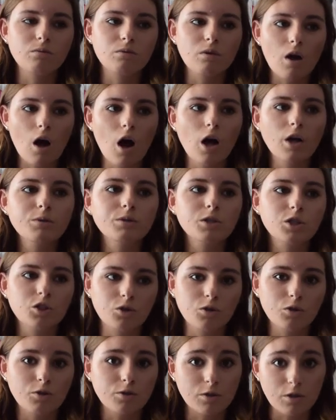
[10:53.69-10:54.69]
Hollywood
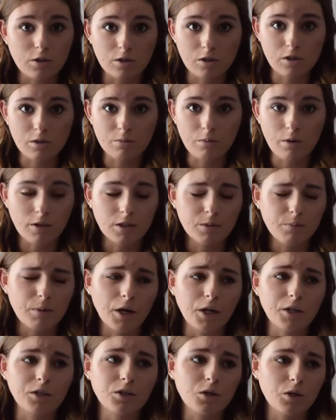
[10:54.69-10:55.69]
Studios is the smallest
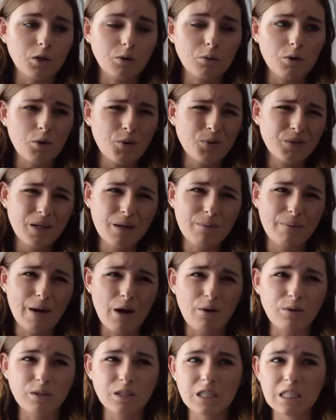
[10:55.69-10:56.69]
park, so there were only
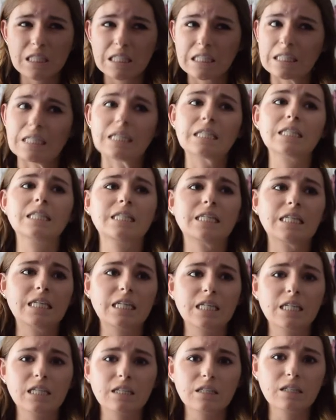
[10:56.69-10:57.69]
about
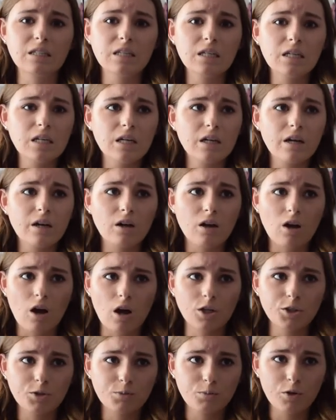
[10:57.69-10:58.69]
16
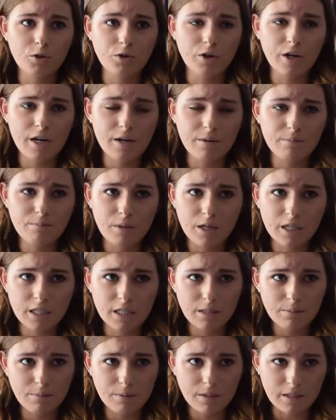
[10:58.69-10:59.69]
college program
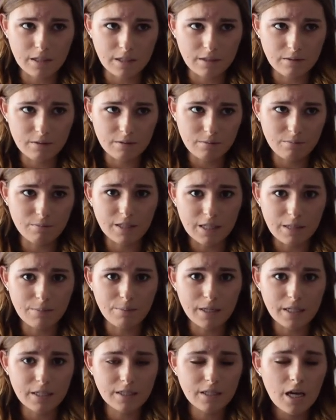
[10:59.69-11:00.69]
participants, like
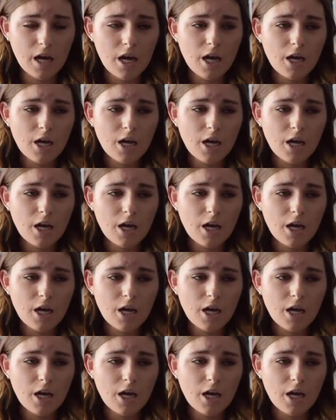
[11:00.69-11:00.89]
CPs.